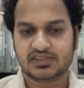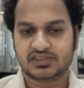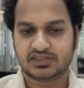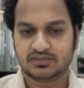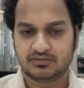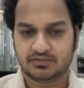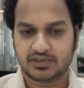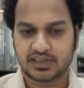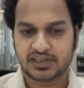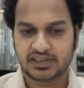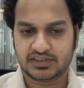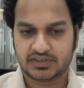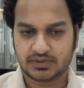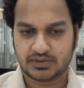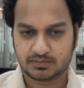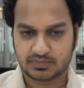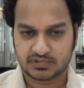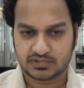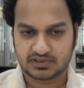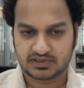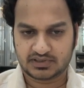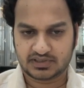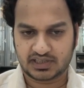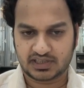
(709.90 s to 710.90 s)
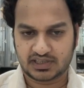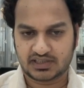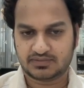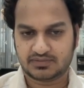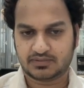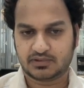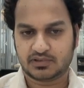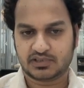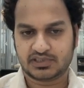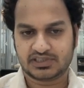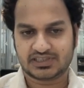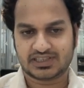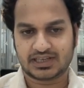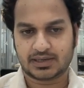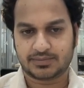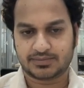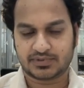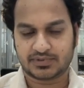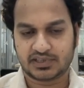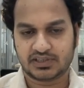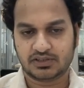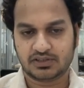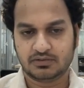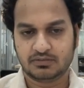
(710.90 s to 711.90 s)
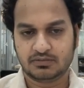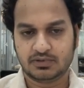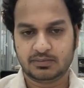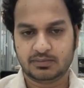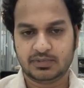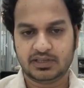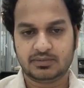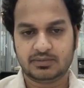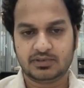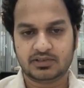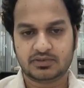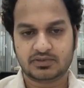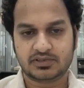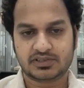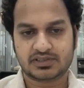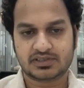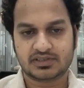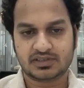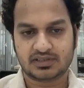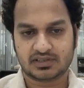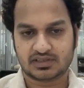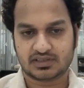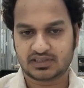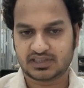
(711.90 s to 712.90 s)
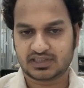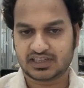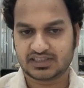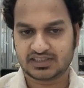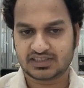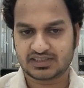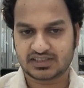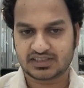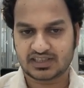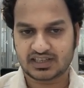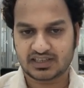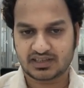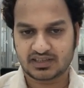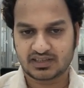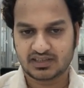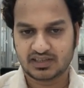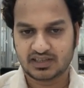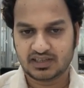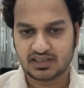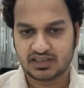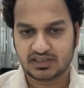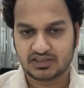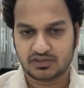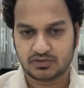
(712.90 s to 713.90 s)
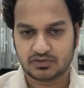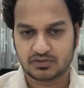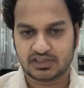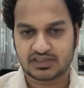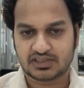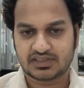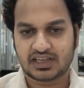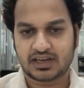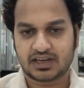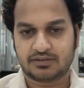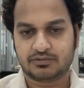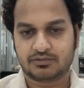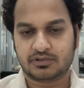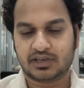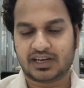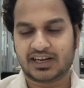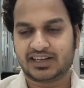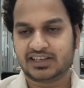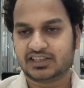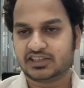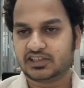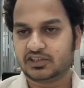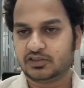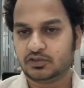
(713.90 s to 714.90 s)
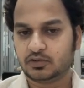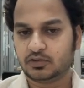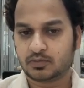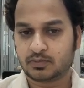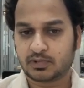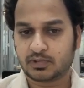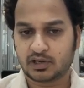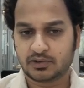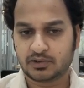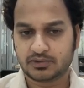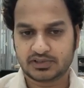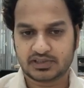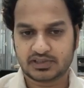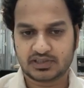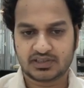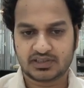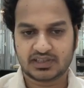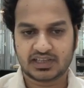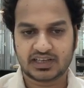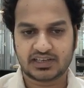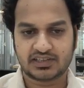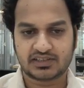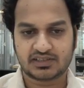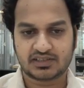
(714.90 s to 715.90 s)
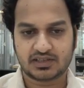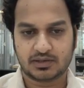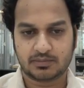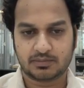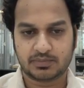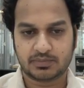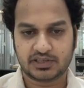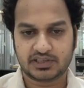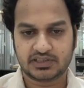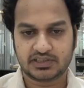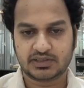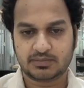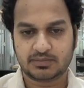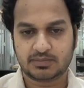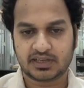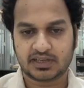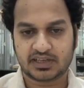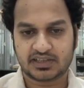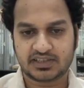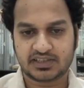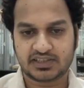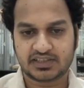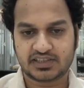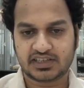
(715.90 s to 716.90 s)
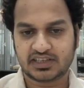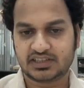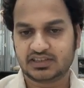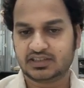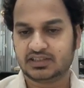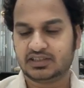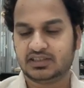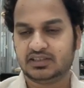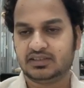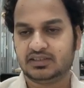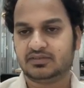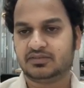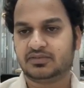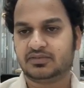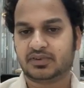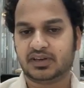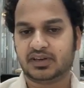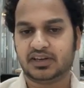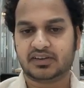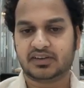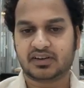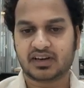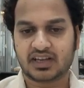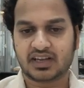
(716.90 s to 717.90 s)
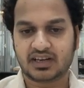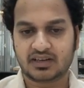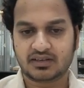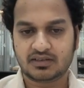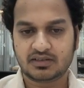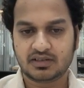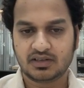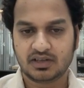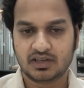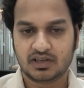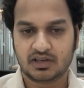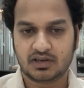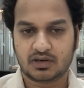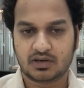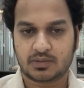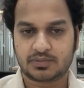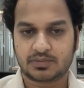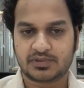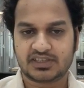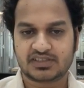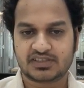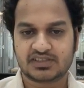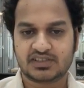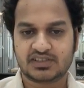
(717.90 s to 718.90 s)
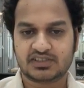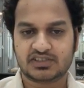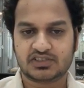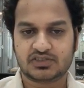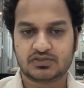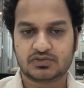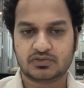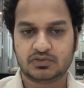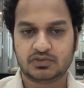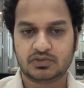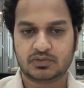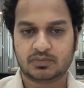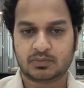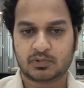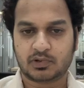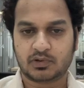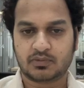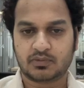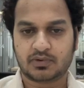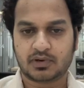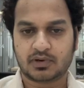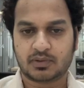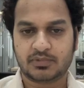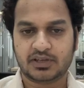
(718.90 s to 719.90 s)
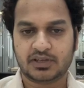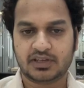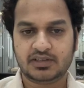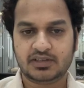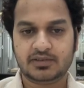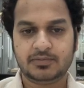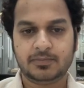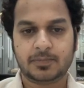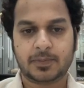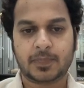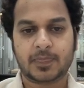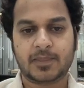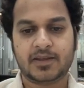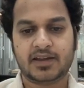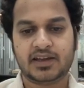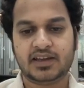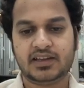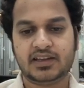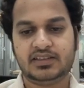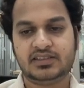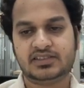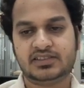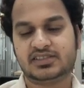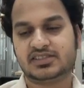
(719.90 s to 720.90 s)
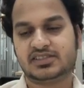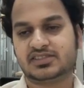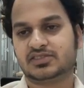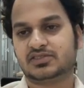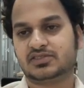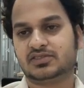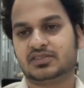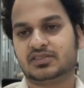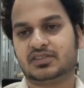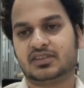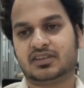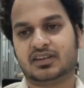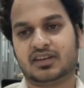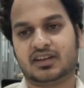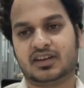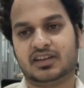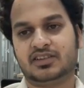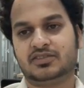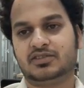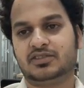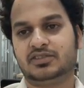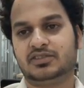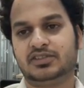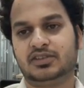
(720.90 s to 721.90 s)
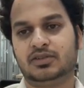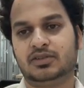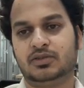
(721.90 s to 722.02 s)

Very simple, 3-4 steps and you will be able to get a start. You just have to add it in your browser, then compare the plan and take the free trial of TestCase Studio Pro from here, and just click on the